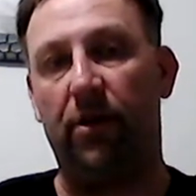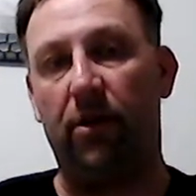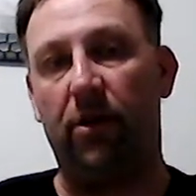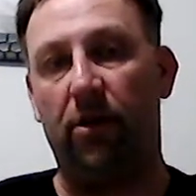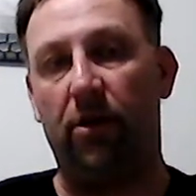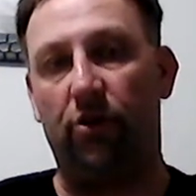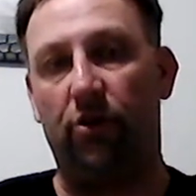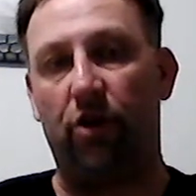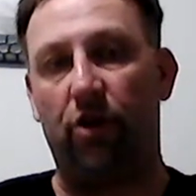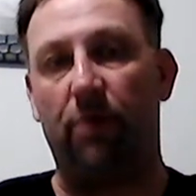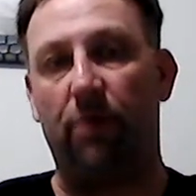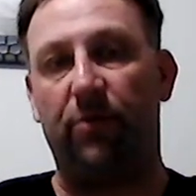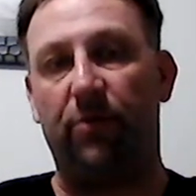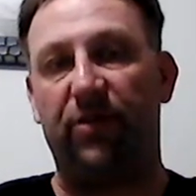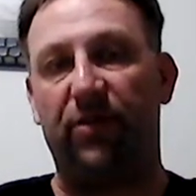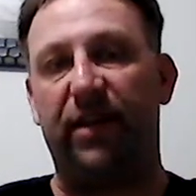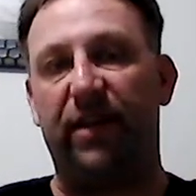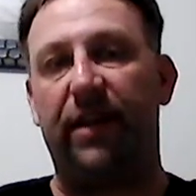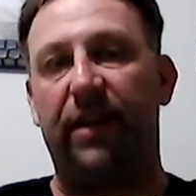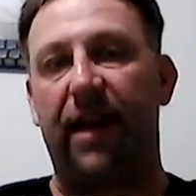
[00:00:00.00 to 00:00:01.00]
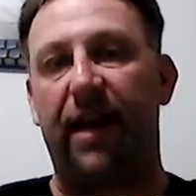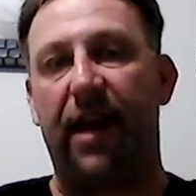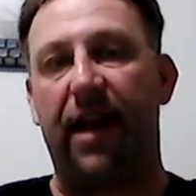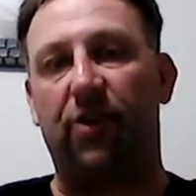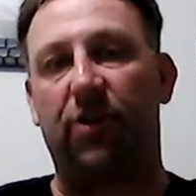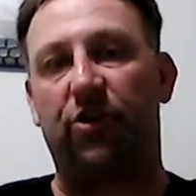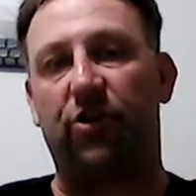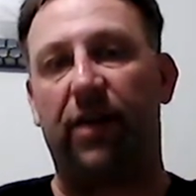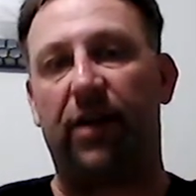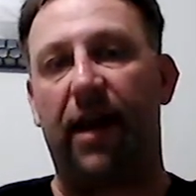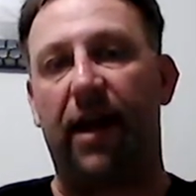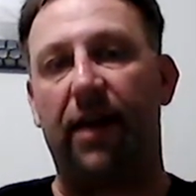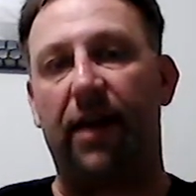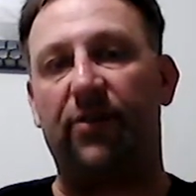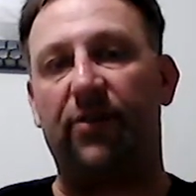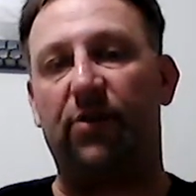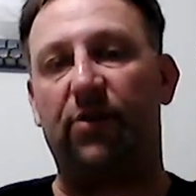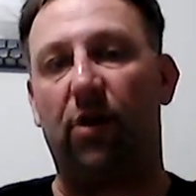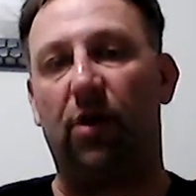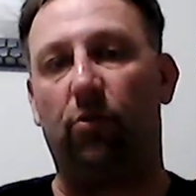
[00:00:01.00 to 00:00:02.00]
John Bedini actually
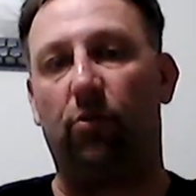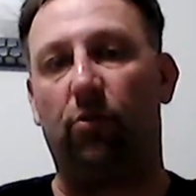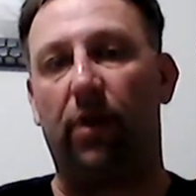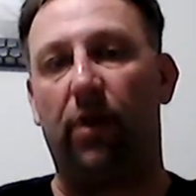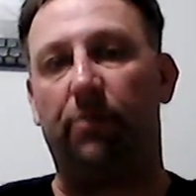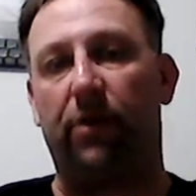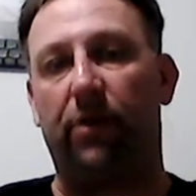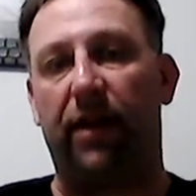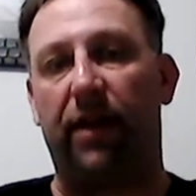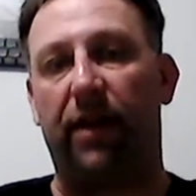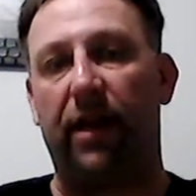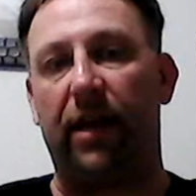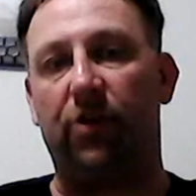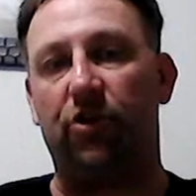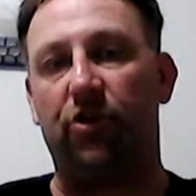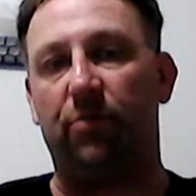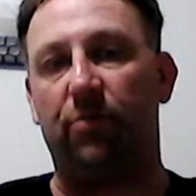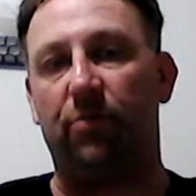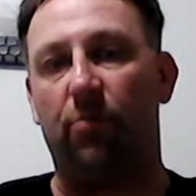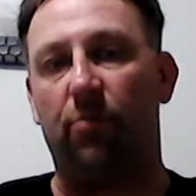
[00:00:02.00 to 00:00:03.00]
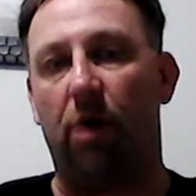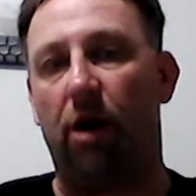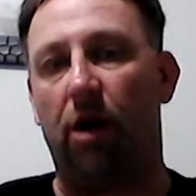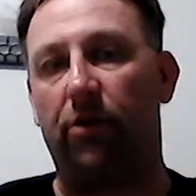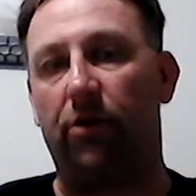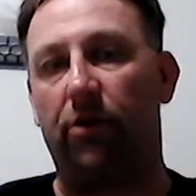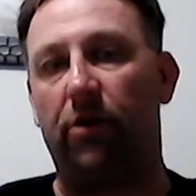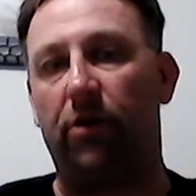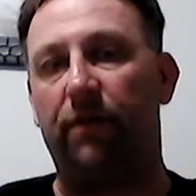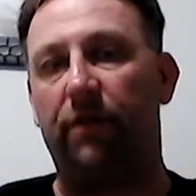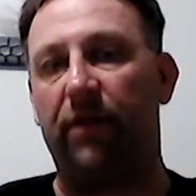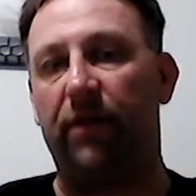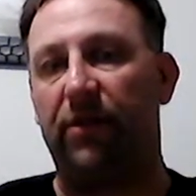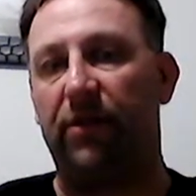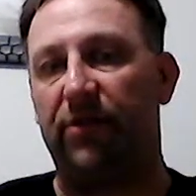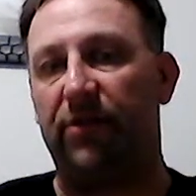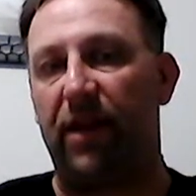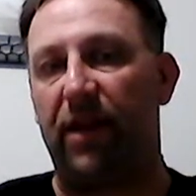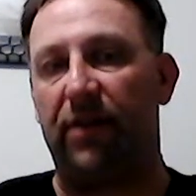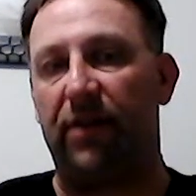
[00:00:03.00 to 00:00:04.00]
has a replication model of it.
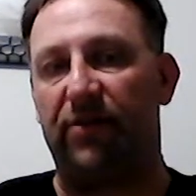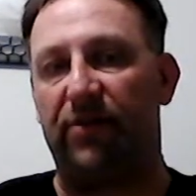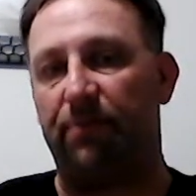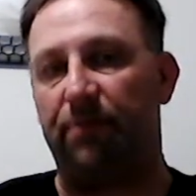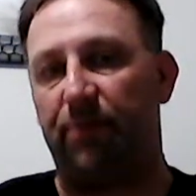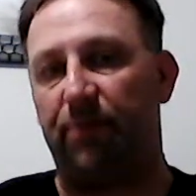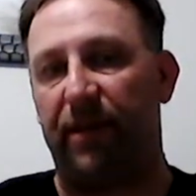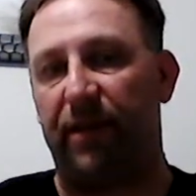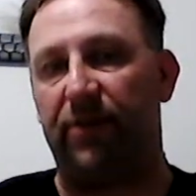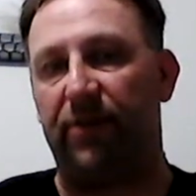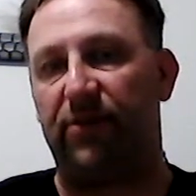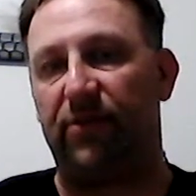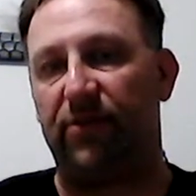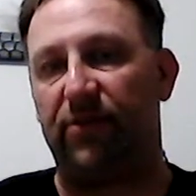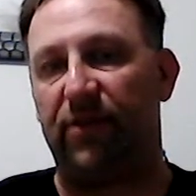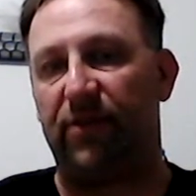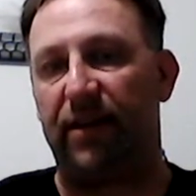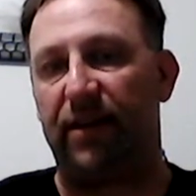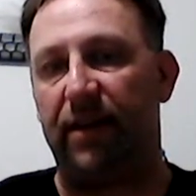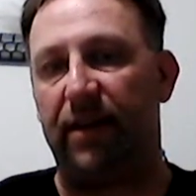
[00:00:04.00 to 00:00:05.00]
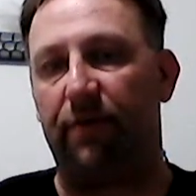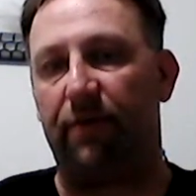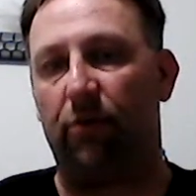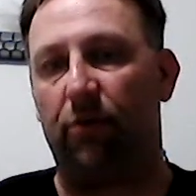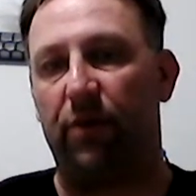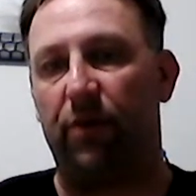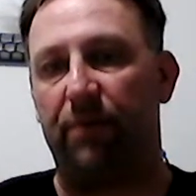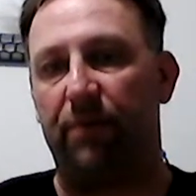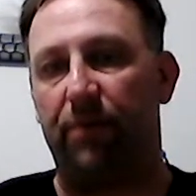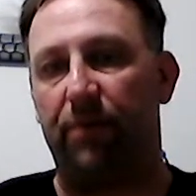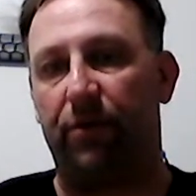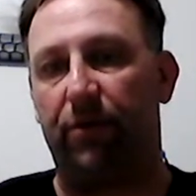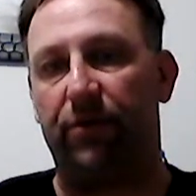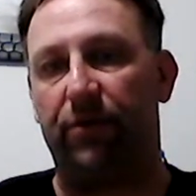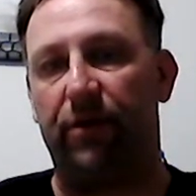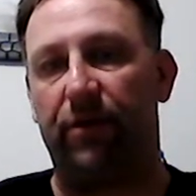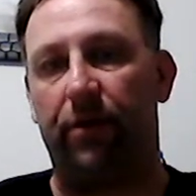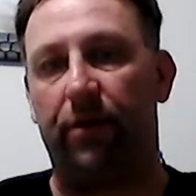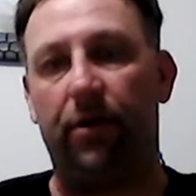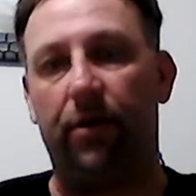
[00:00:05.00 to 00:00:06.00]
It's in pieces. He never rebuilt
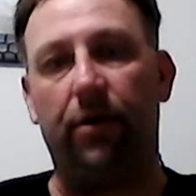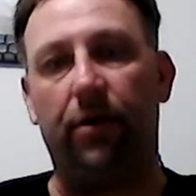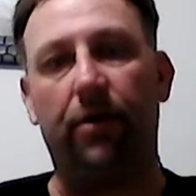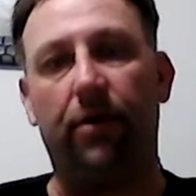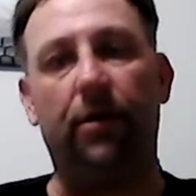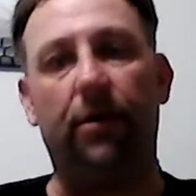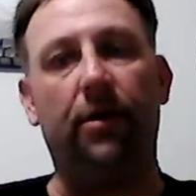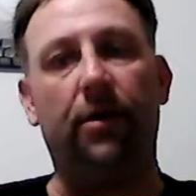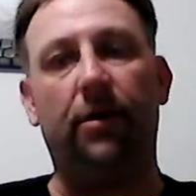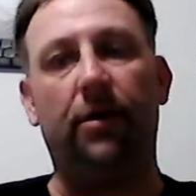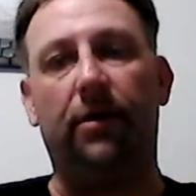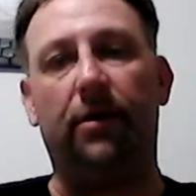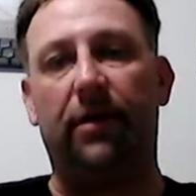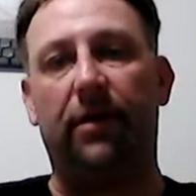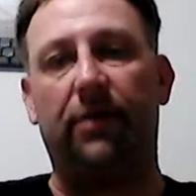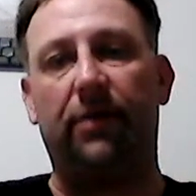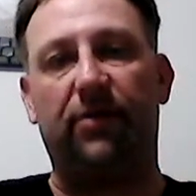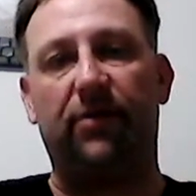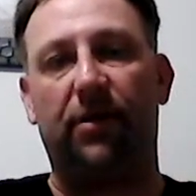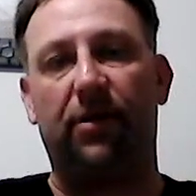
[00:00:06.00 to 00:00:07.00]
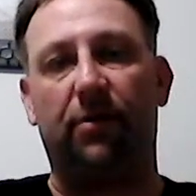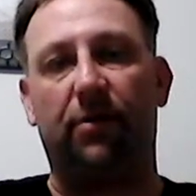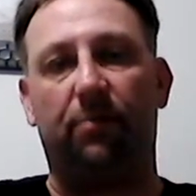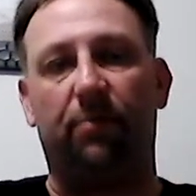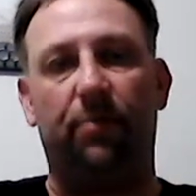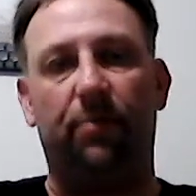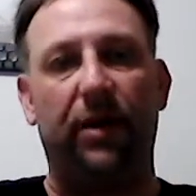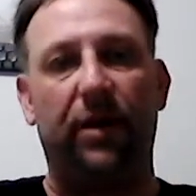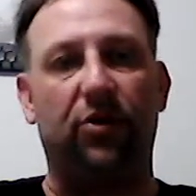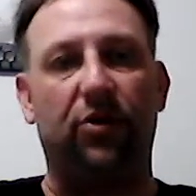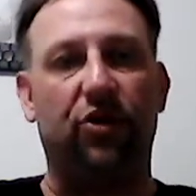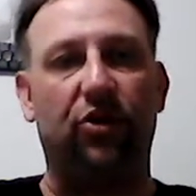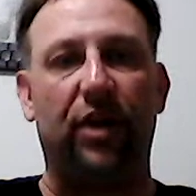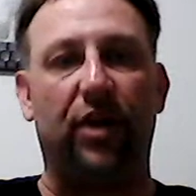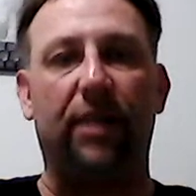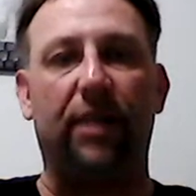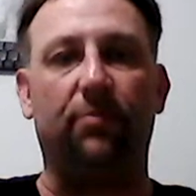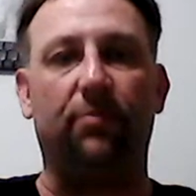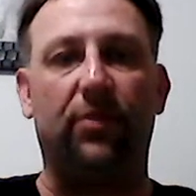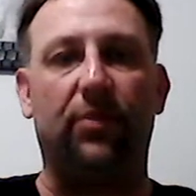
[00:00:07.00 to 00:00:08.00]
it. That's a big
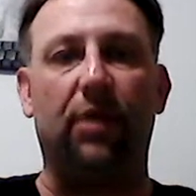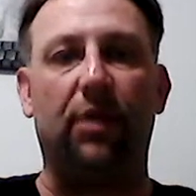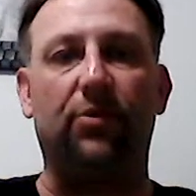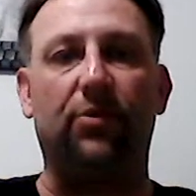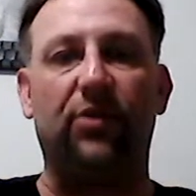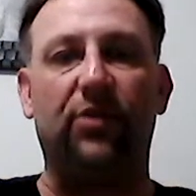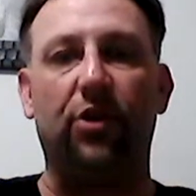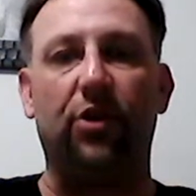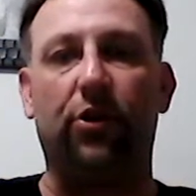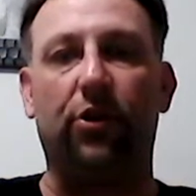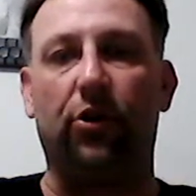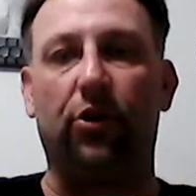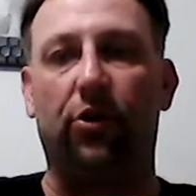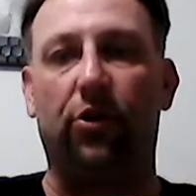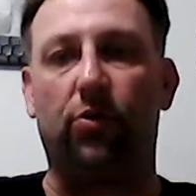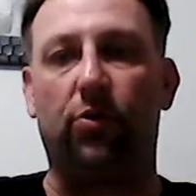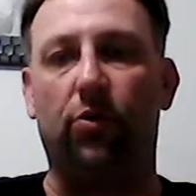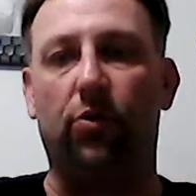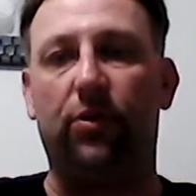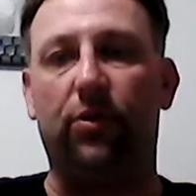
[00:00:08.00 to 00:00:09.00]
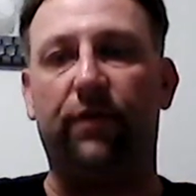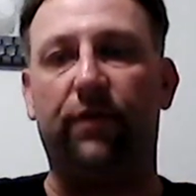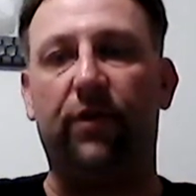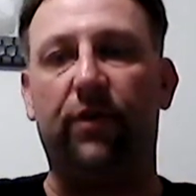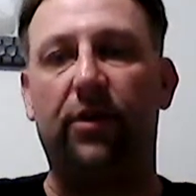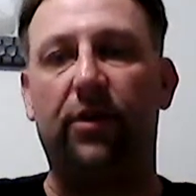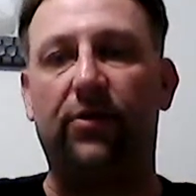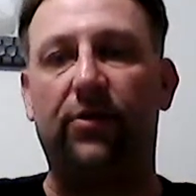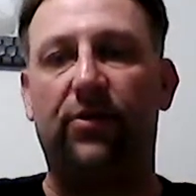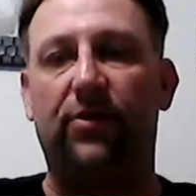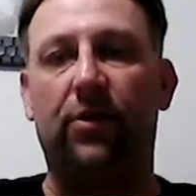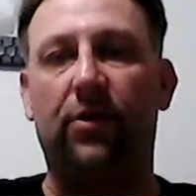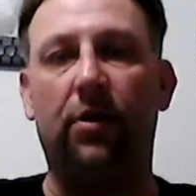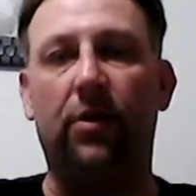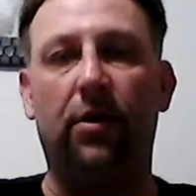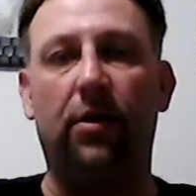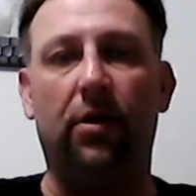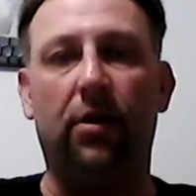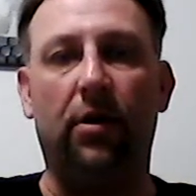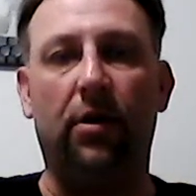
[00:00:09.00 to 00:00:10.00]
shame. That was another cool device.
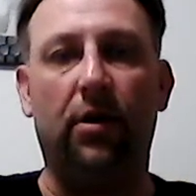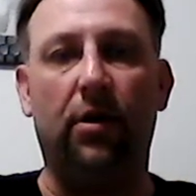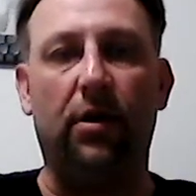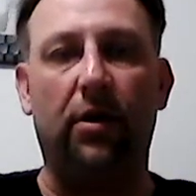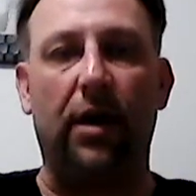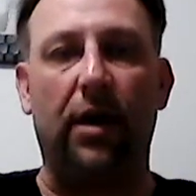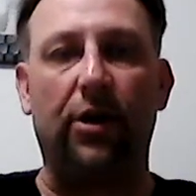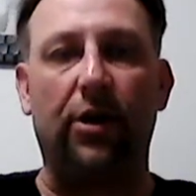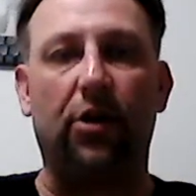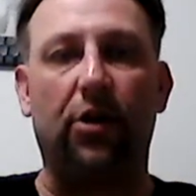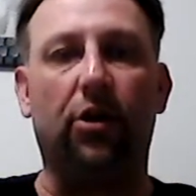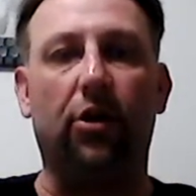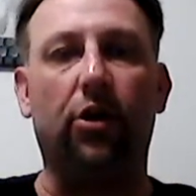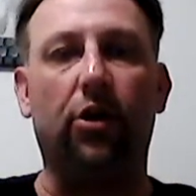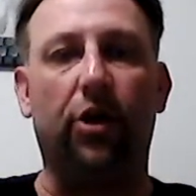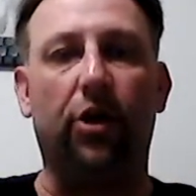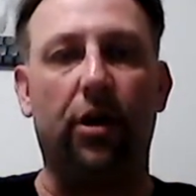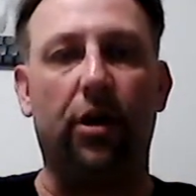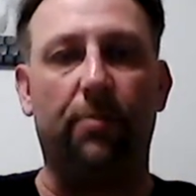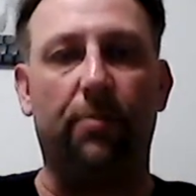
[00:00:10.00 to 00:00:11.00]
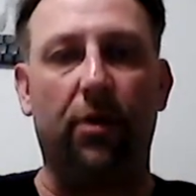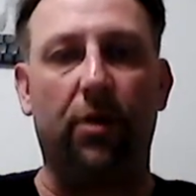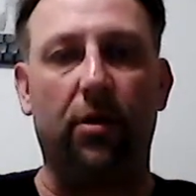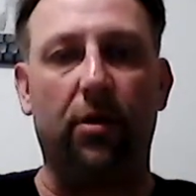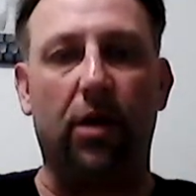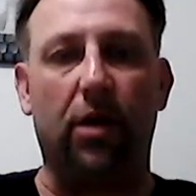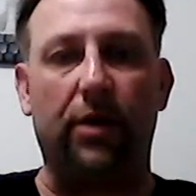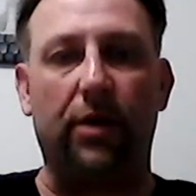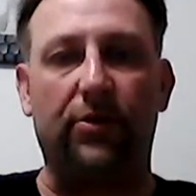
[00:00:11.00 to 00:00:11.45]
Yeah, you can look it up online.